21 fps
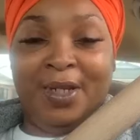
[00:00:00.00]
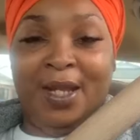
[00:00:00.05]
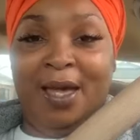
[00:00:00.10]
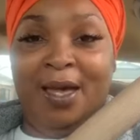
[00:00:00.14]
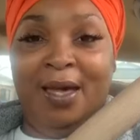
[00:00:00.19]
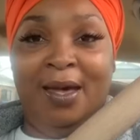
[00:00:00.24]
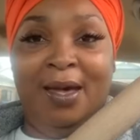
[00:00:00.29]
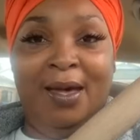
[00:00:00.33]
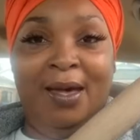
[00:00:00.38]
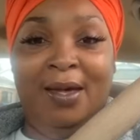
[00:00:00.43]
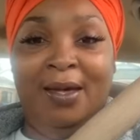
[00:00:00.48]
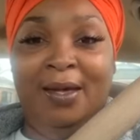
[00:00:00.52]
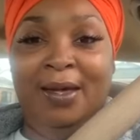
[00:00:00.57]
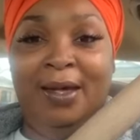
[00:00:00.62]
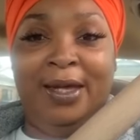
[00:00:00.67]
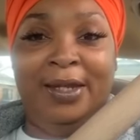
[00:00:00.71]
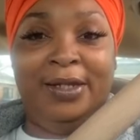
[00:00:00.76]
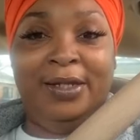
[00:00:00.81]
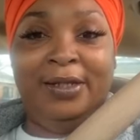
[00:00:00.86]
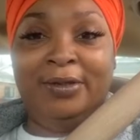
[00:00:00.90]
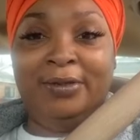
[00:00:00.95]

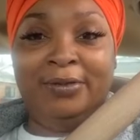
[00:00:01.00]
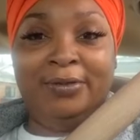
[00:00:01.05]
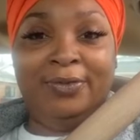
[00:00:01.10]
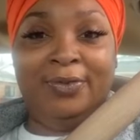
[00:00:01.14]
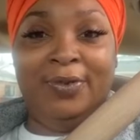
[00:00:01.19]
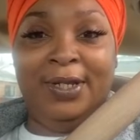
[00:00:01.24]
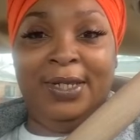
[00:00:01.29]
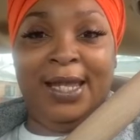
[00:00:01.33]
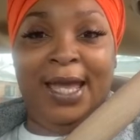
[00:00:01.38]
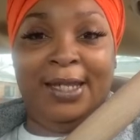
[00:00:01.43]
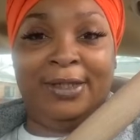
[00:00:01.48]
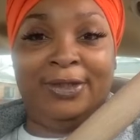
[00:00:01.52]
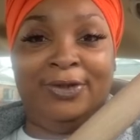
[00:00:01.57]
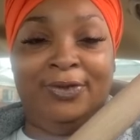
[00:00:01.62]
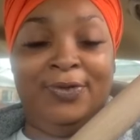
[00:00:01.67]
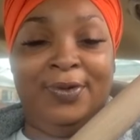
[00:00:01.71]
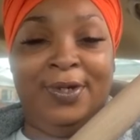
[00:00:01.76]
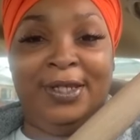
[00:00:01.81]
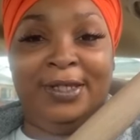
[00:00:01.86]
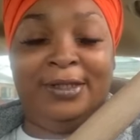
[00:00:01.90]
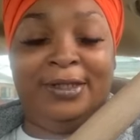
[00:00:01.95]
Honey. We not
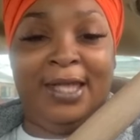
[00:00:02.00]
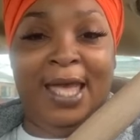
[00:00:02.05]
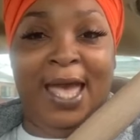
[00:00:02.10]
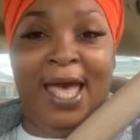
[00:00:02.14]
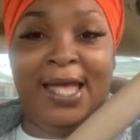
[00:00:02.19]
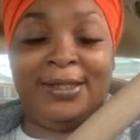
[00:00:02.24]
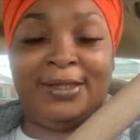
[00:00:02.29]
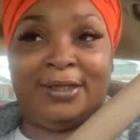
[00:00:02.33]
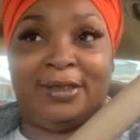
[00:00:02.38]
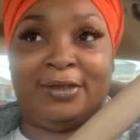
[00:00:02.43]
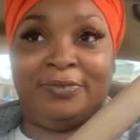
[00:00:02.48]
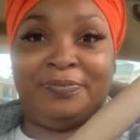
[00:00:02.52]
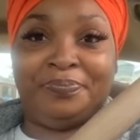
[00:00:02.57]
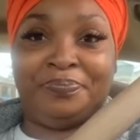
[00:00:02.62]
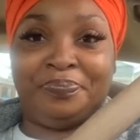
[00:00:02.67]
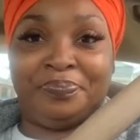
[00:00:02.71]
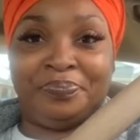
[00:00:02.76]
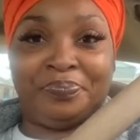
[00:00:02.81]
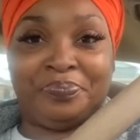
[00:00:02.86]
doing that.